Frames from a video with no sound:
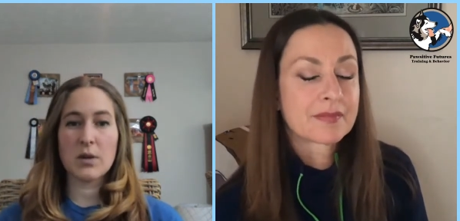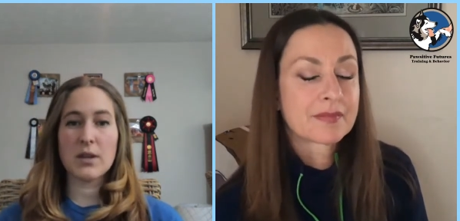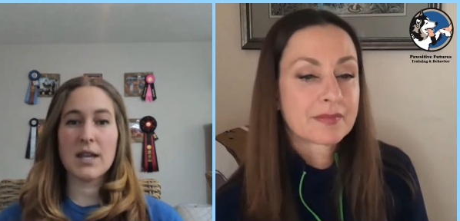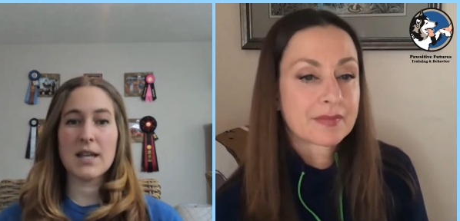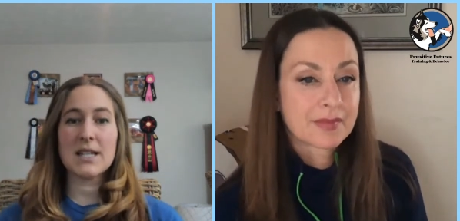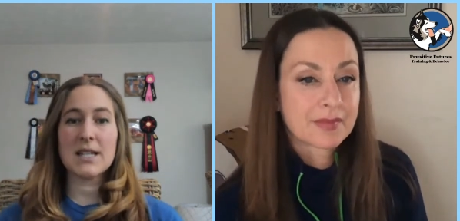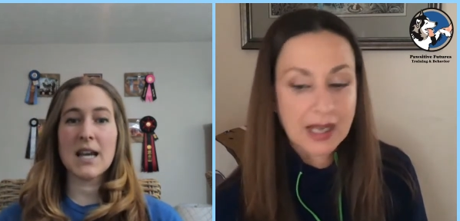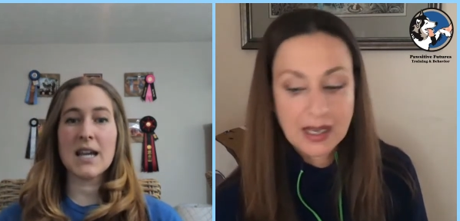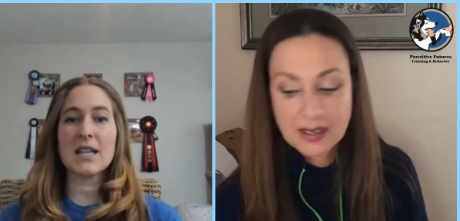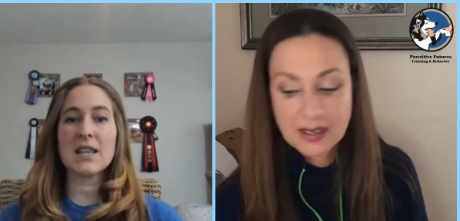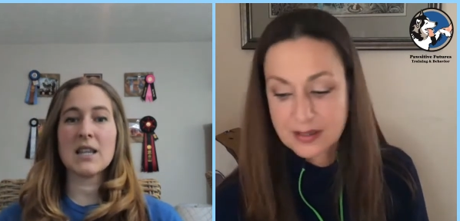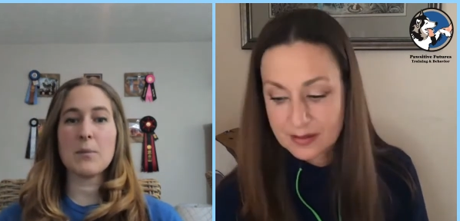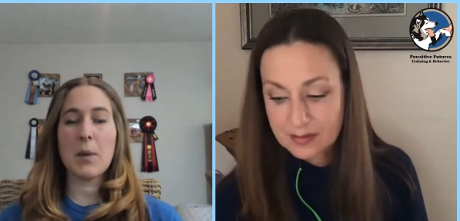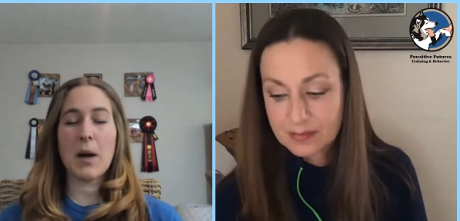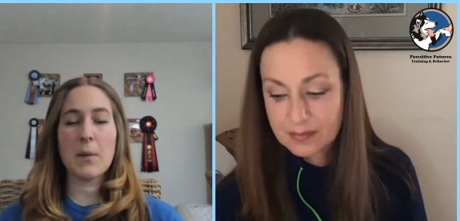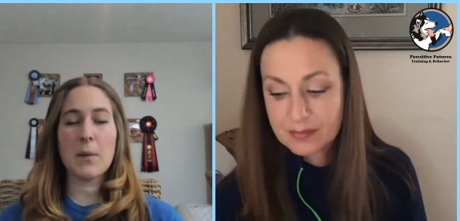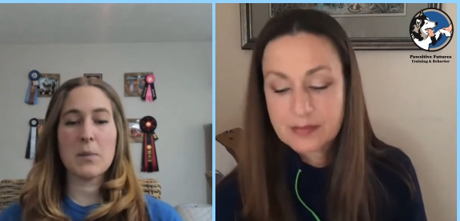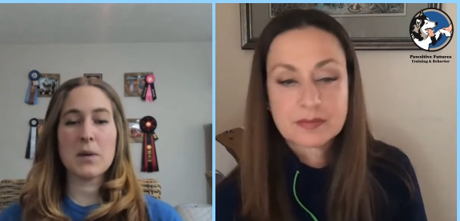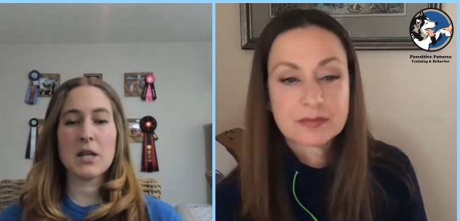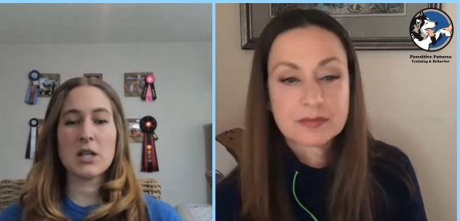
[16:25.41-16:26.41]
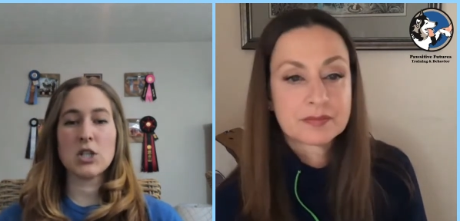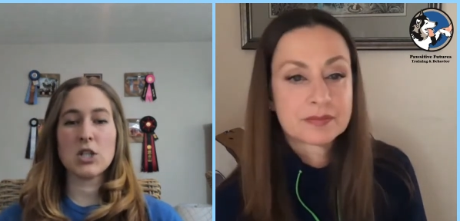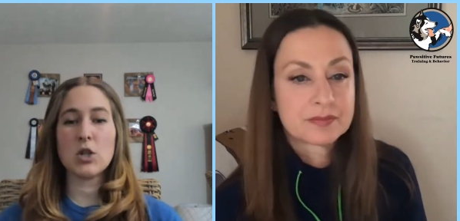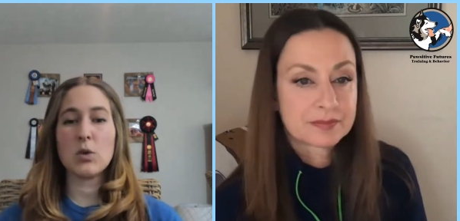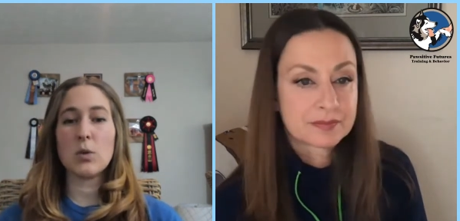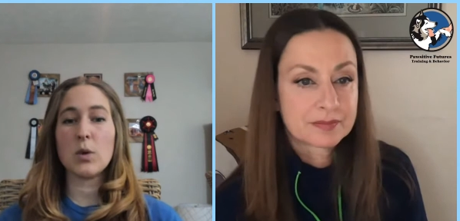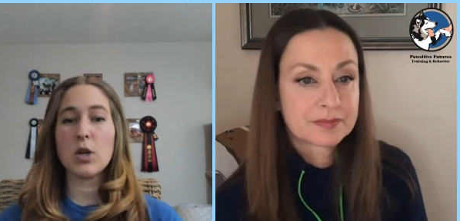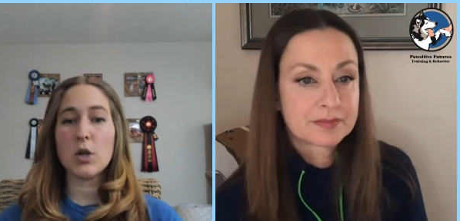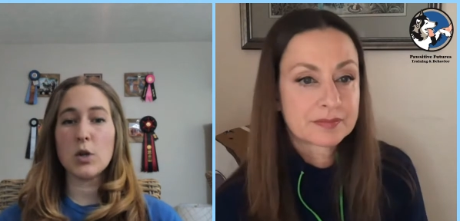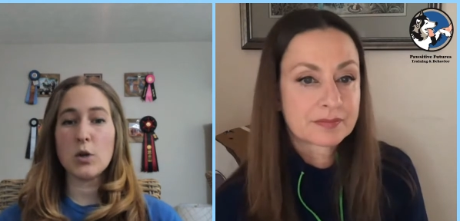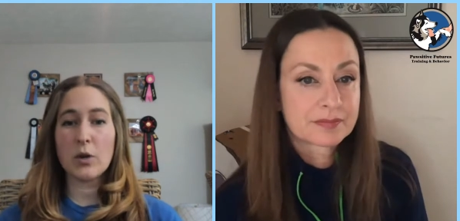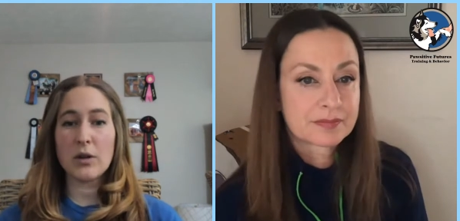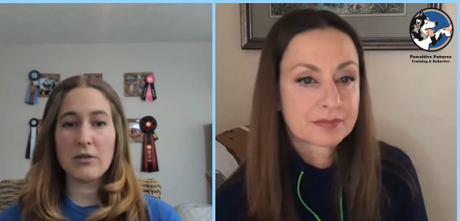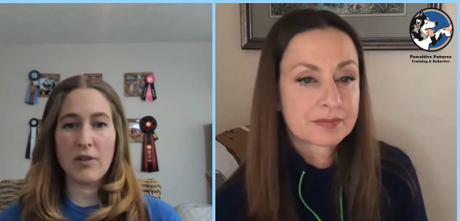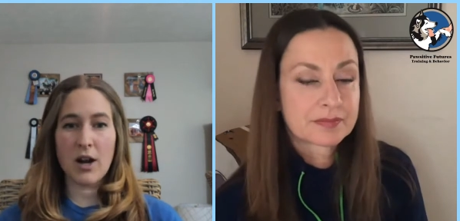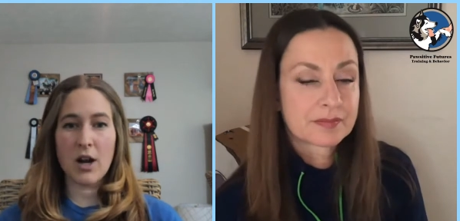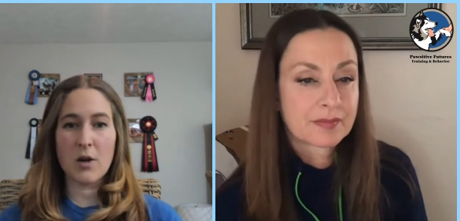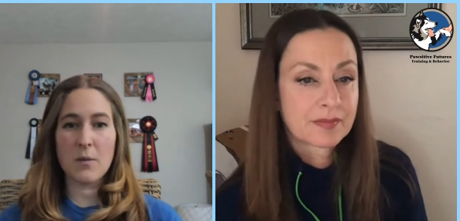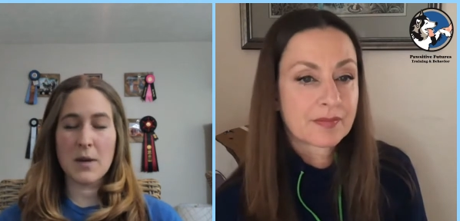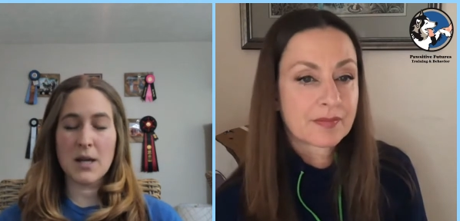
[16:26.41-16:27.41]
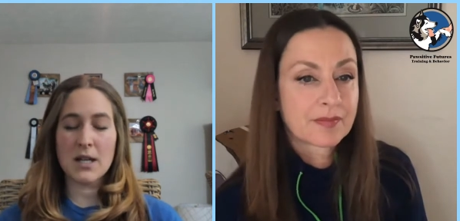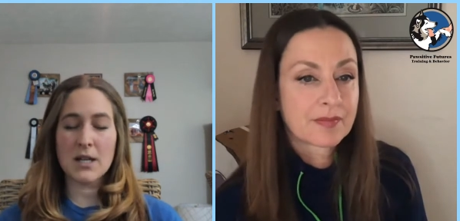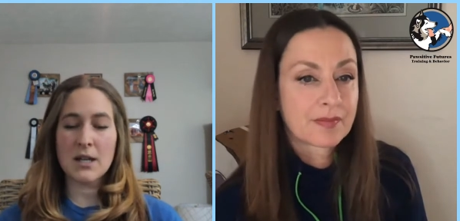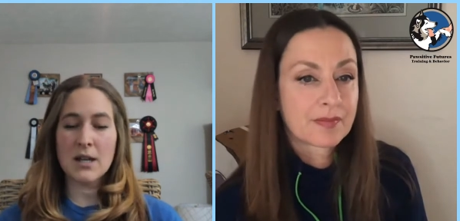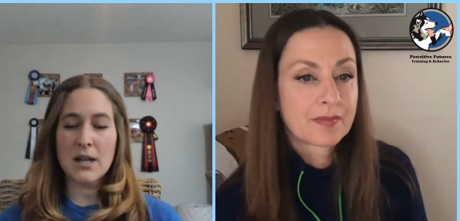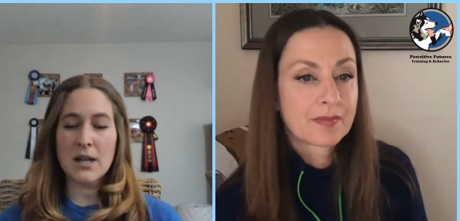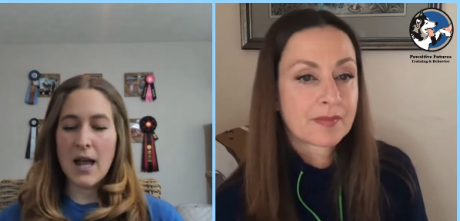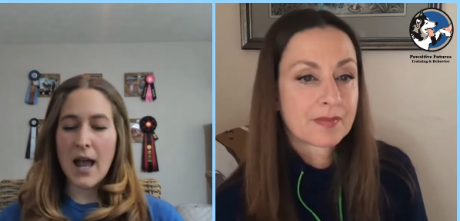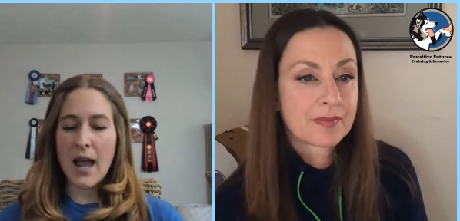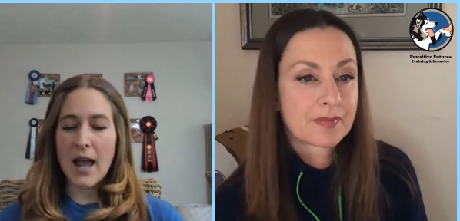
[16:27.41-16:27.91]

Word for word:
Speaker 1: where they take the puppy to a new environment